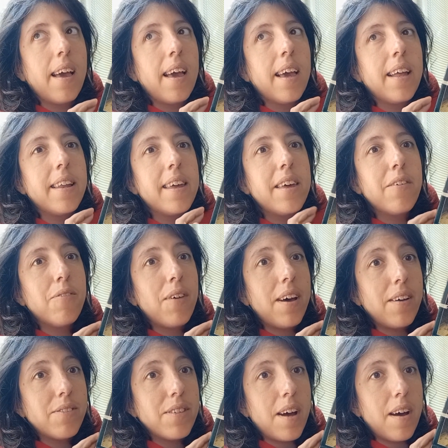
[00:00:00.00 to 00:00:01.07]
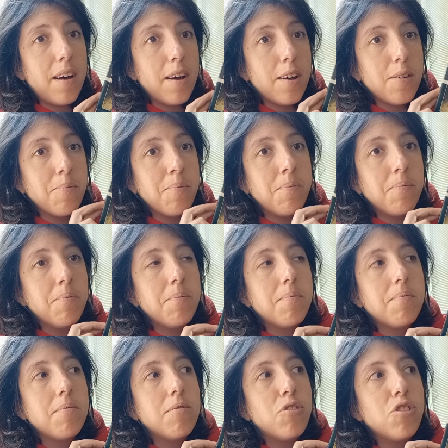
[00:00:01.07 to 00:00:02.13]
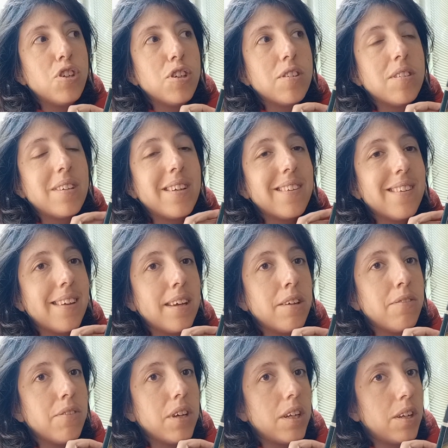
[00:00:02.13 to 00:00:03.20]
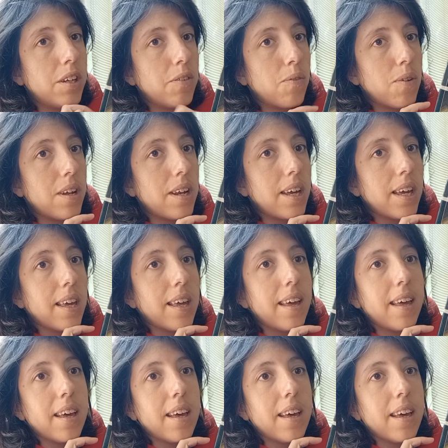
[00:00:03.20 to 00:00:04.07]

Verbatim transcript: And if I have time, just in life and in reading